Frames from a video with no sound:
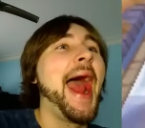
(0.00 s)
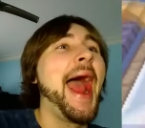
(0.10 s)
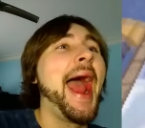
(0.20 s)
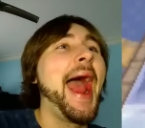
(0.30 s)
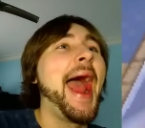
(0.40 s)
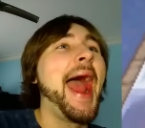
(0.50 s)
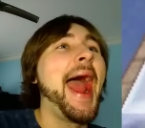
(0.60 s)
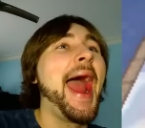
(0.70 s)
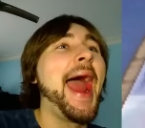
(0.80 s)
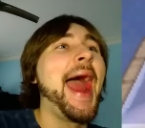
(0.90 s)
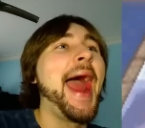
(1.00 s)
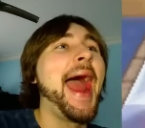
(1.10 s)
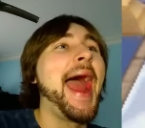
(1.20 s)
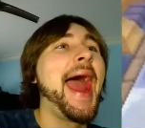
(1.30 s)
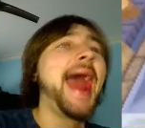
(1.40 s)

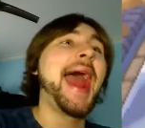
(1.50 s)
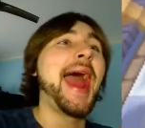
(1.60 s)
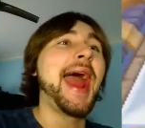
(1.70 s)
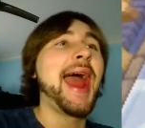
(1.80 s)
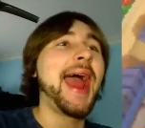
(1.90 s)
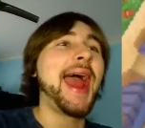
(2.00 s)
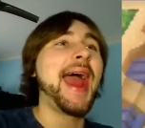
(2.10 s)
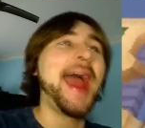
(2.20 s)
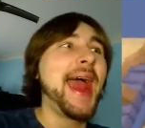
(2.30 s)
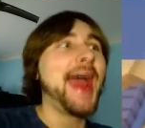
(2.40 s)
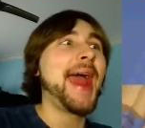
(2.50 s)
(silence)